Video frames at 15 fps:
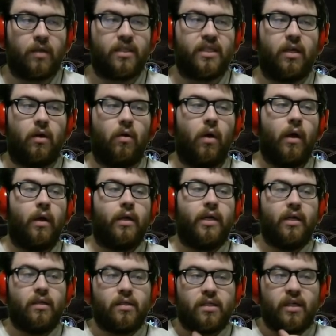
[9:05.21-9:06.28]
So
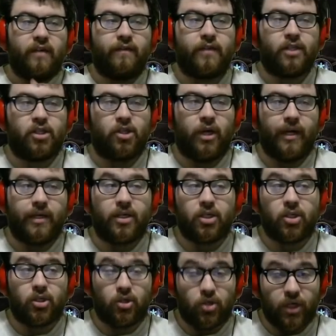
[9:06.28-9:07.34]
your Serpent Strike
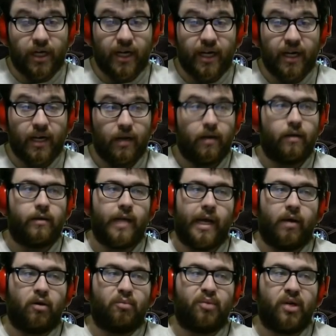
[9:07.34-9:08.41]
tree
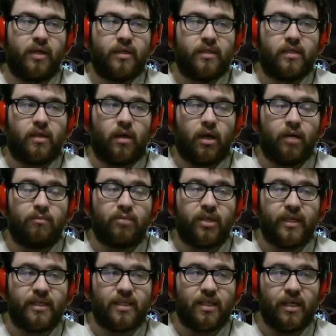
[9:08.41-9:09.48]
now applies to arm
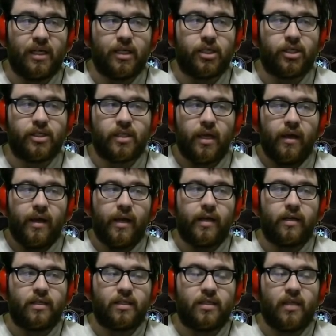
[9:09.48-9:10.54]
blade slashes, and
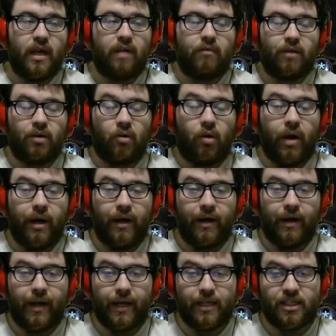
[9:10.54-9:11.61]
it does not require
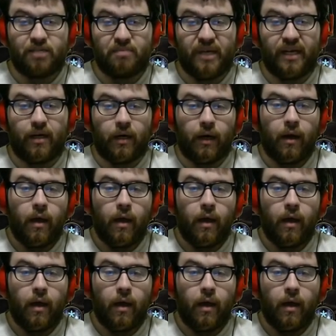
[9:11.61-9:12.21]
a spear.